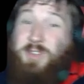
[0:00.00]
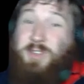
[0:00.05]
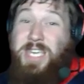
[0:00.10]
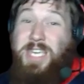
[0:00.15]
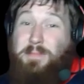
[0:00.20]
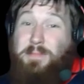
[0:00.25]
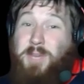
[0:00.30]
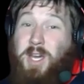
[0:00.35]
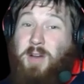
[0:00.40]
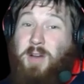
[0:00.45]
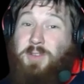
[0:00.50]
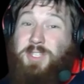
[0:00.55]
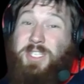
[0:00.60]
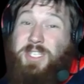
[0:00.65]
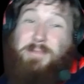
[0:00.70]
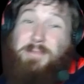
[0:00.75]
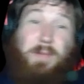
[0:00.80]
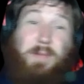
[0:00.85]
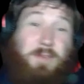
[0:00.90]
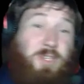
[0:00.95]
You keep
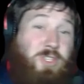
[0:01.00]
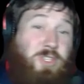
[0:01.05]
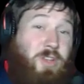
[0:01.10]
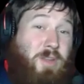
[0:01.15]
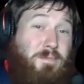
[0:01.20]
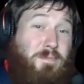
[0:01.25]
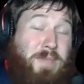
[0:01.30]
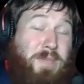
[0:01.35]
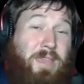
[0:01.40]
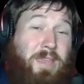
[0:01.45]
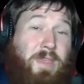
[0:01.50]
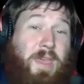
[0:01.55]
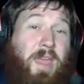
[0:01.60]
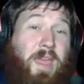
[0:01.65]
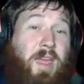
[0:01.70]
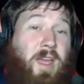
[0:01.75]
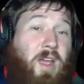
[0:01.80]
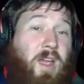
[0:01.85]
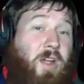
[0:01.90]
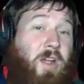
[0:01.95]
coaches that maybe shouldn't be
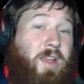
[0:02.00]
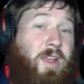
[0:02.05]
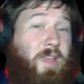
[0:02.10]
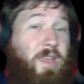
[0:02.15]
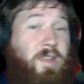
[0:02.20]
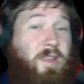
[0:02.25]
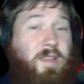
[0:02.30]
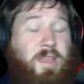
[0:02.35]
there, and